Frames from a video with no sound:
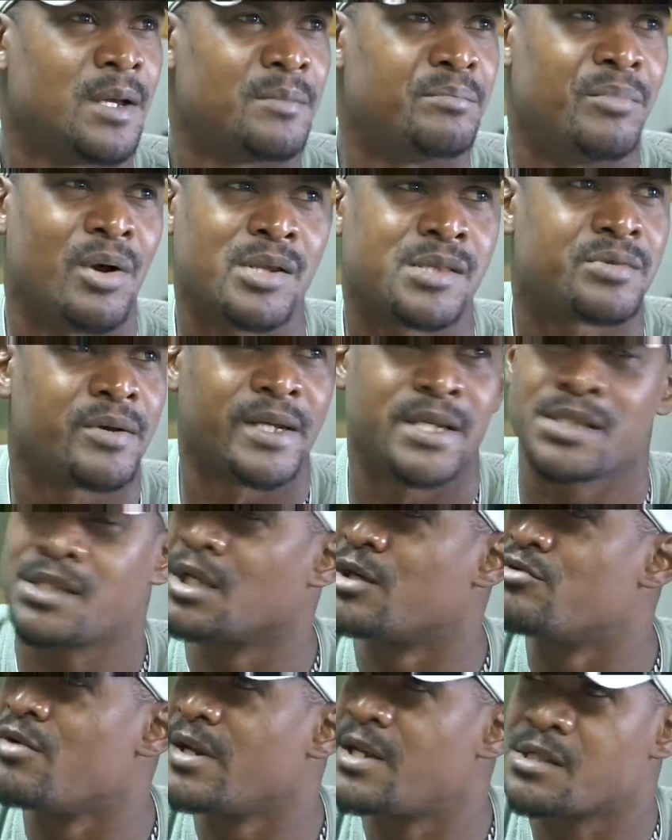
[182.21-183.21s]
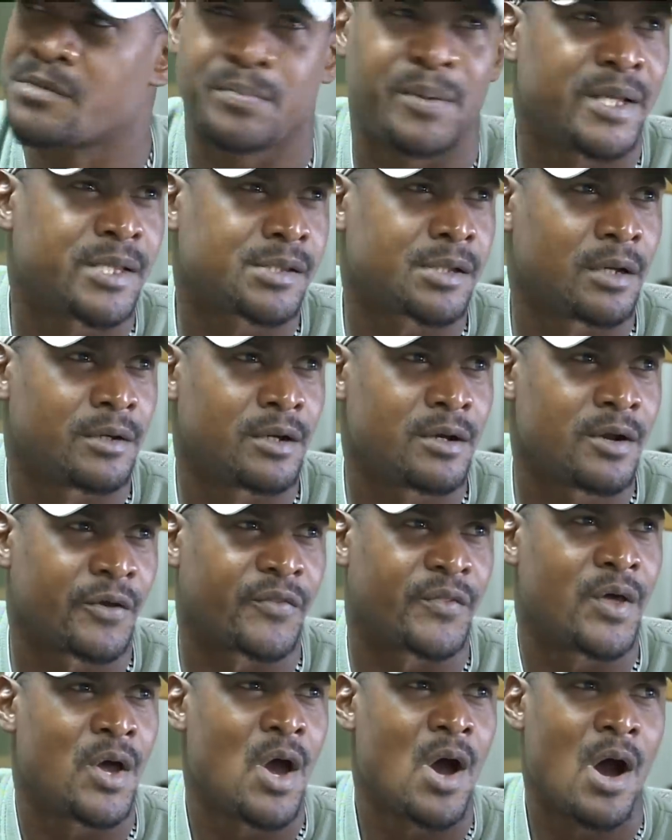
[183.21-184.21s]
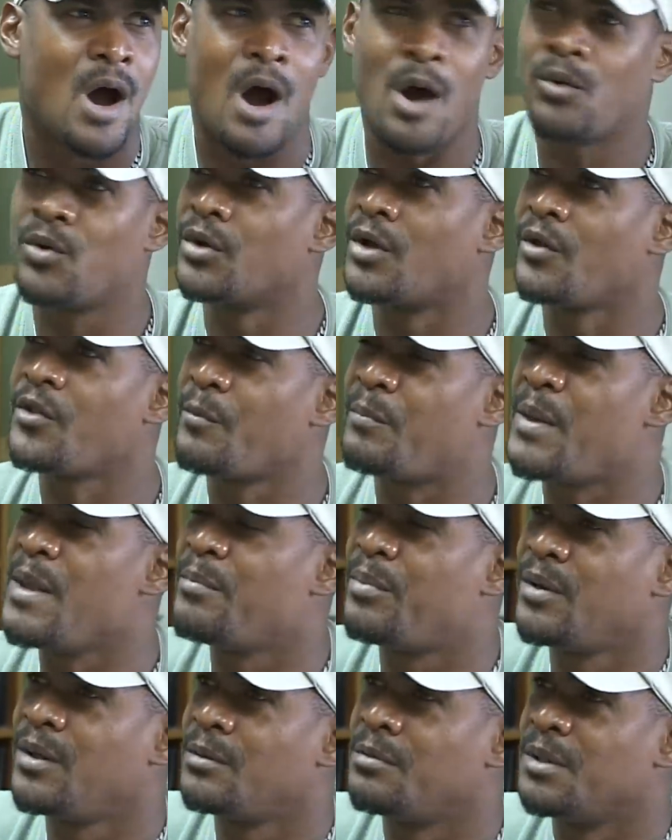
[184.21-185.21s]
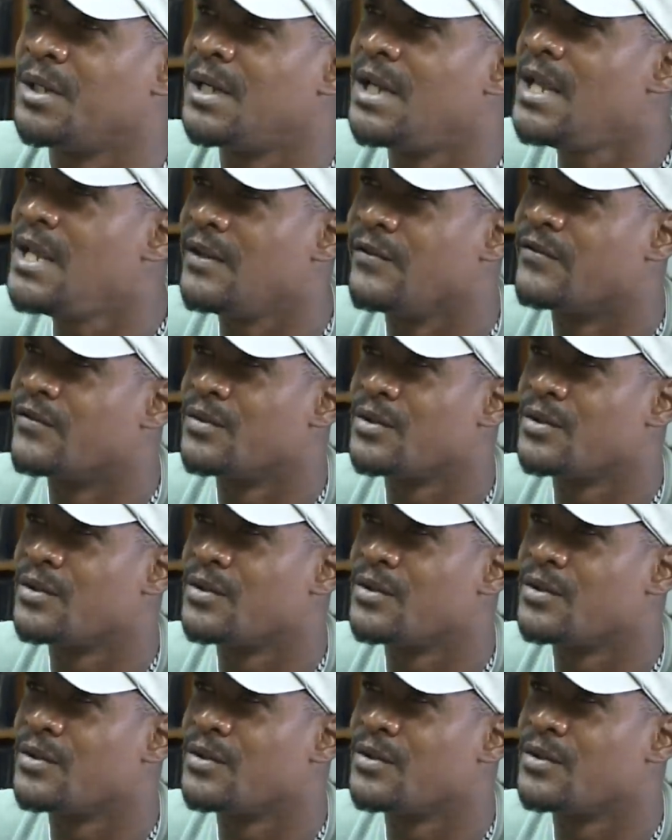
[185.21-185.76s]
Montserrat is the greatest place on earth. How could other people leave?